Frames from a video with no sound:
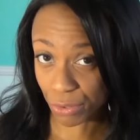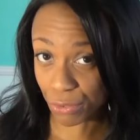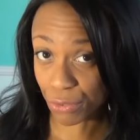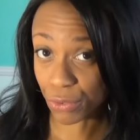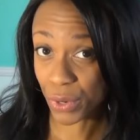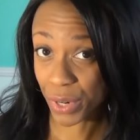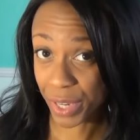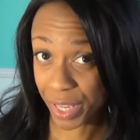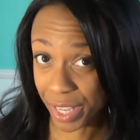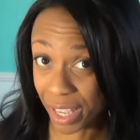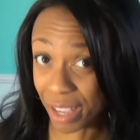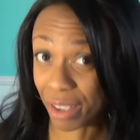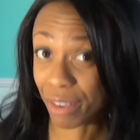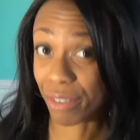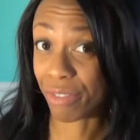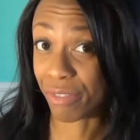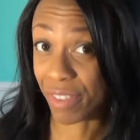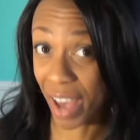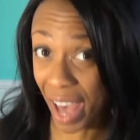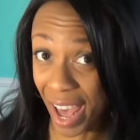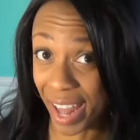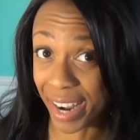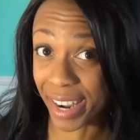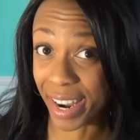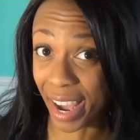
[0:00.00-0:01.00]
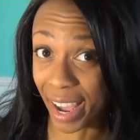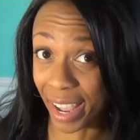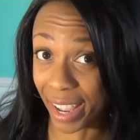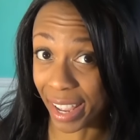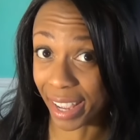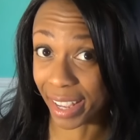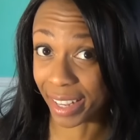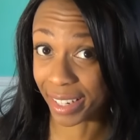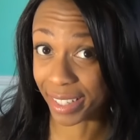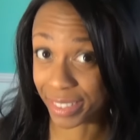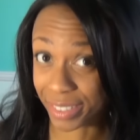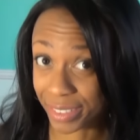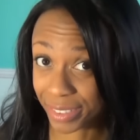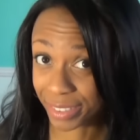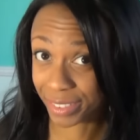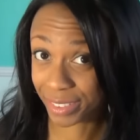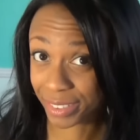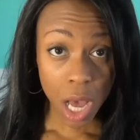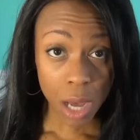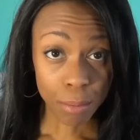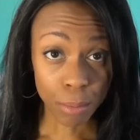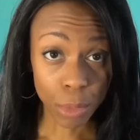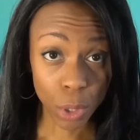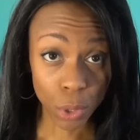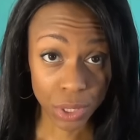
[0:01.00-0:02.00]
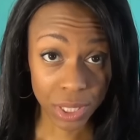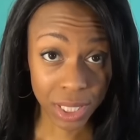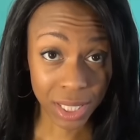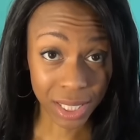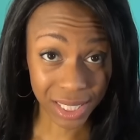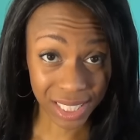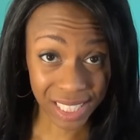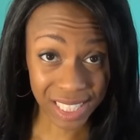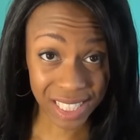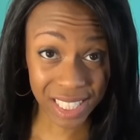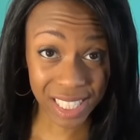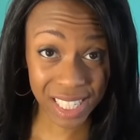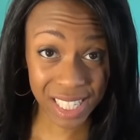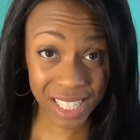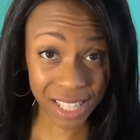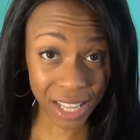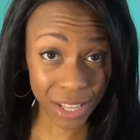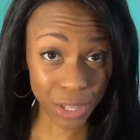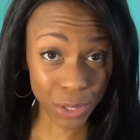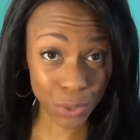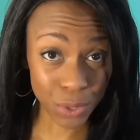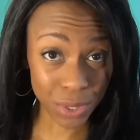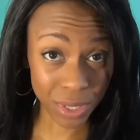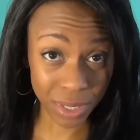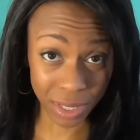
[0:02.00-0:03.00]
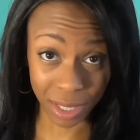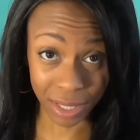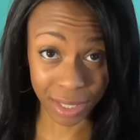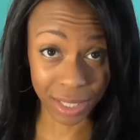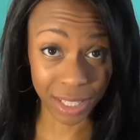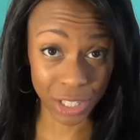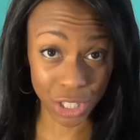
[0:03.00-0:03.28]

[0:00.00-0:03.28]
a freaking fad diet. Most cleanses that you see on